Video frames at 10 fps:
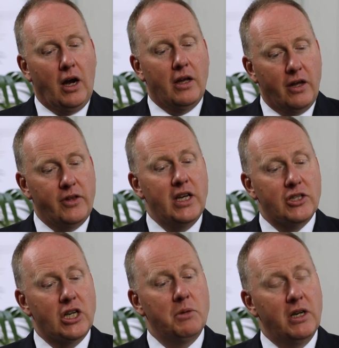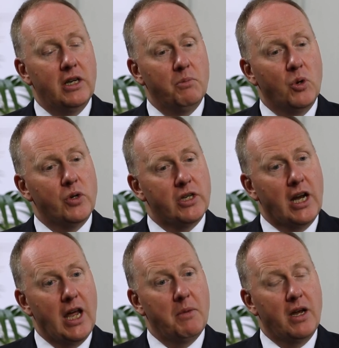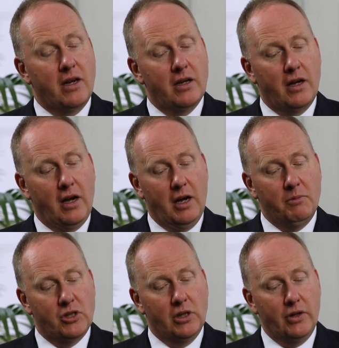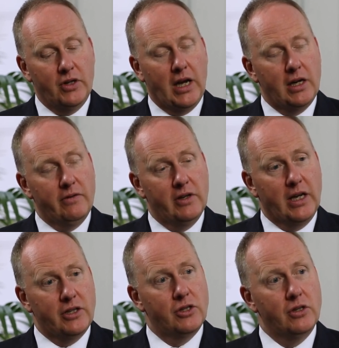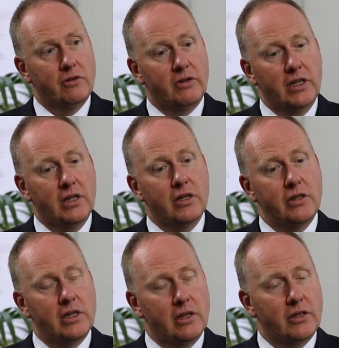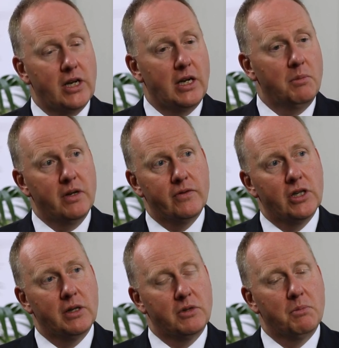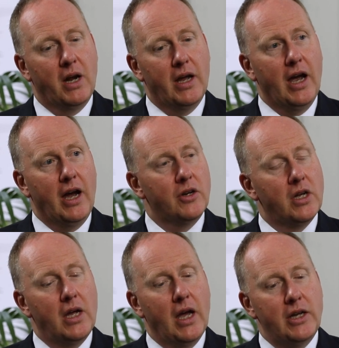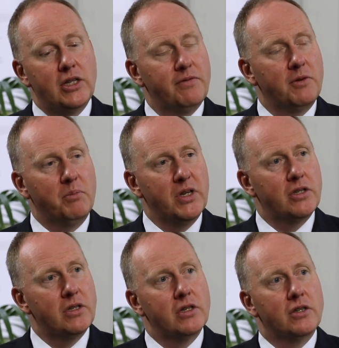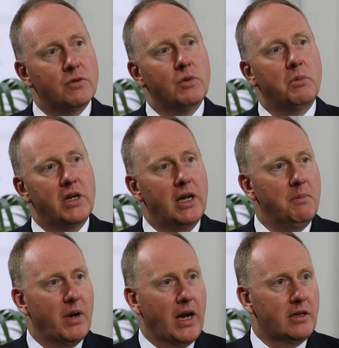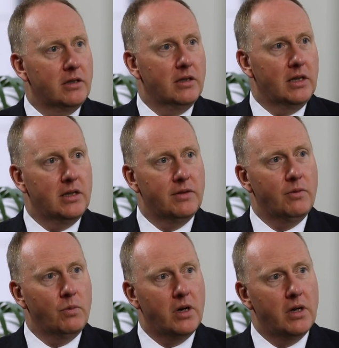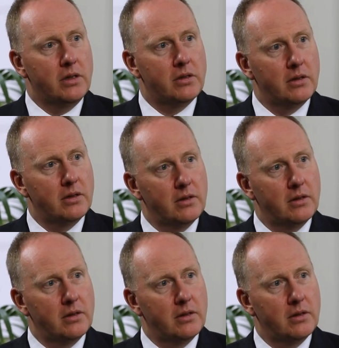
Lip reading: I think it's going to be an important dynamic to look at over the next 2 to 3 years. It'll take a bit of time to play out, and different businesses will be impacted in different ways.